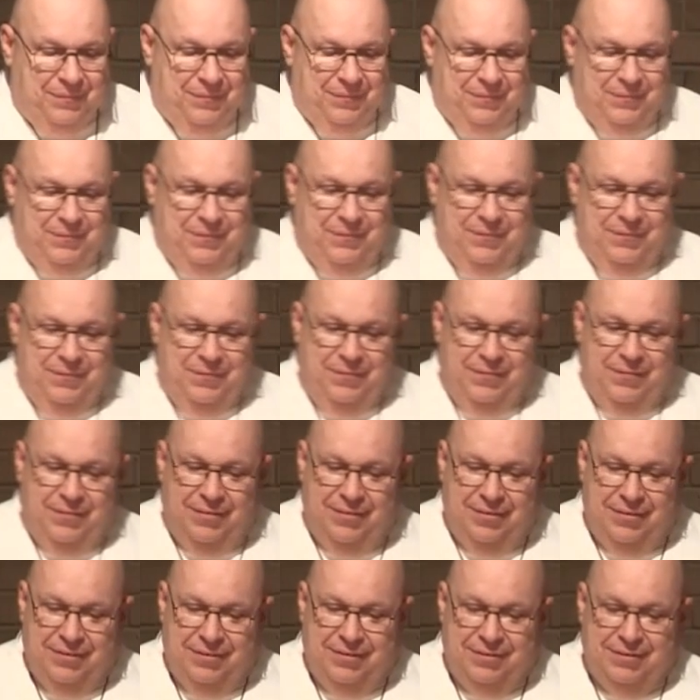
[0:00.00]

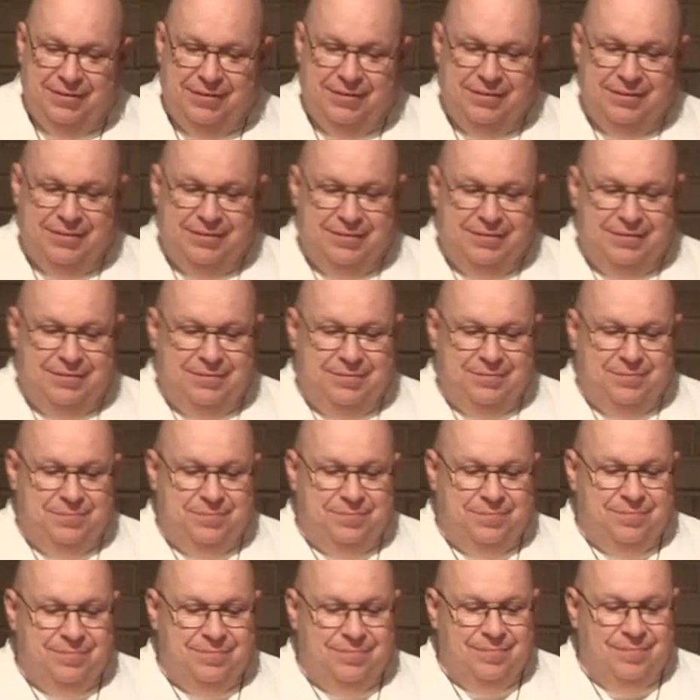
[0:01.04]

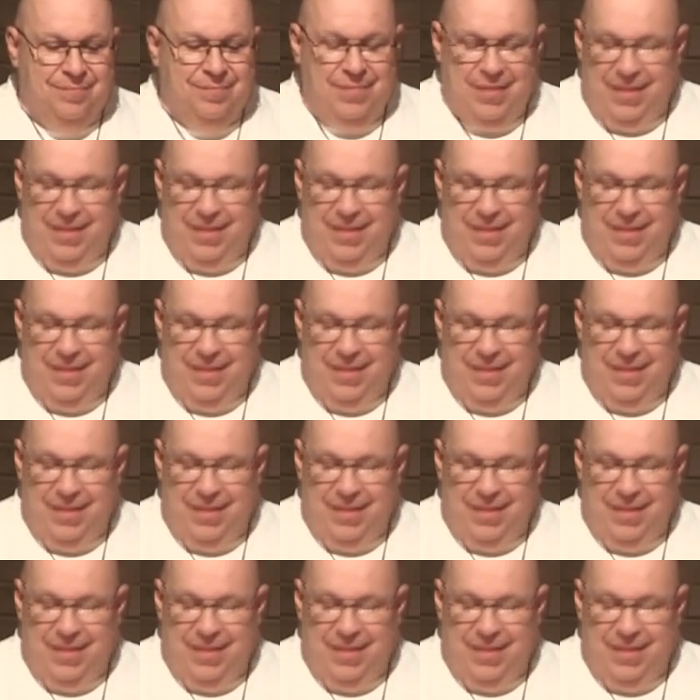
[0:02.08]
(no one is talking)